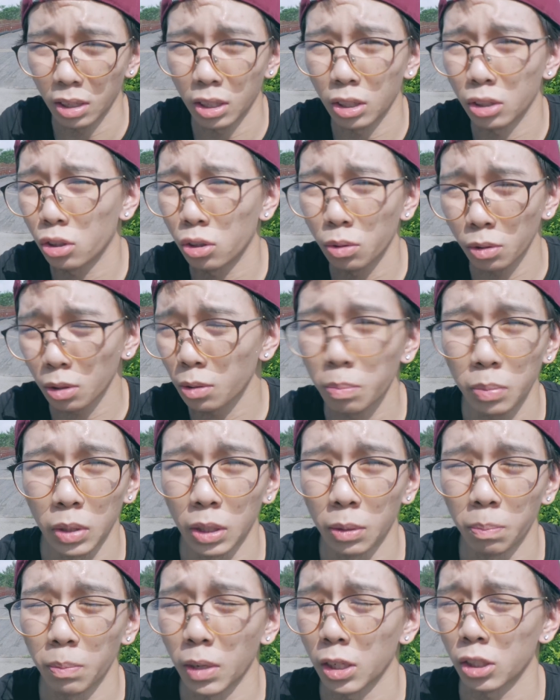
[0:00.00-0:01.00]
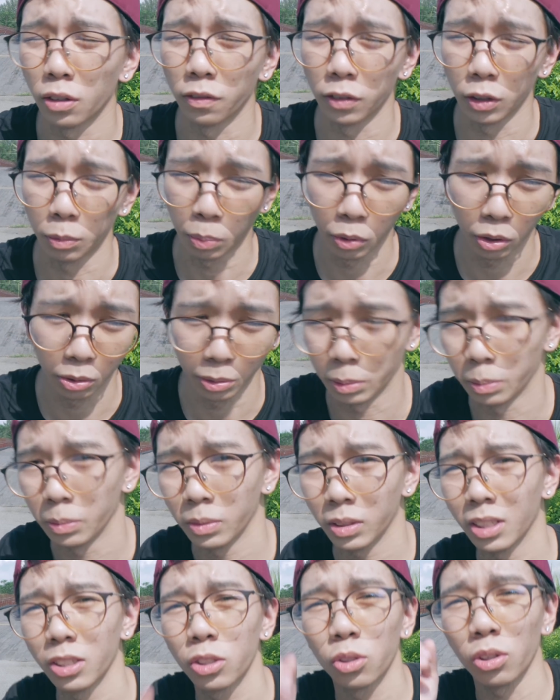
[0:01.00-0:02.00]
It shouldn't be much of a problem,
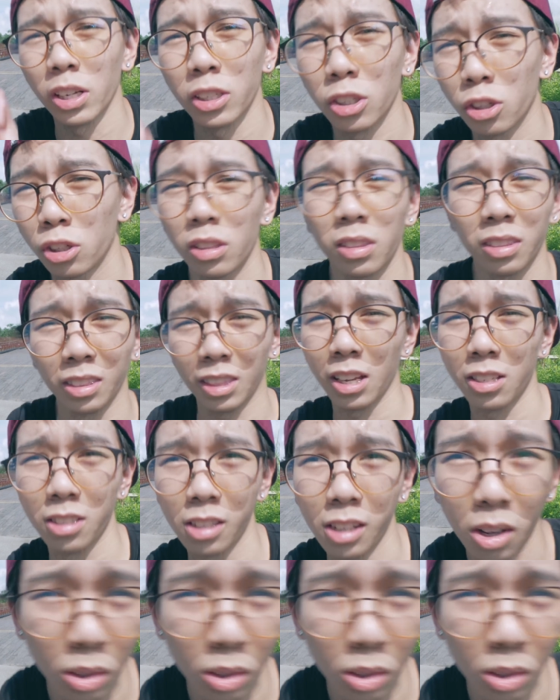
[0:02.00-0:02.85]
so let's test it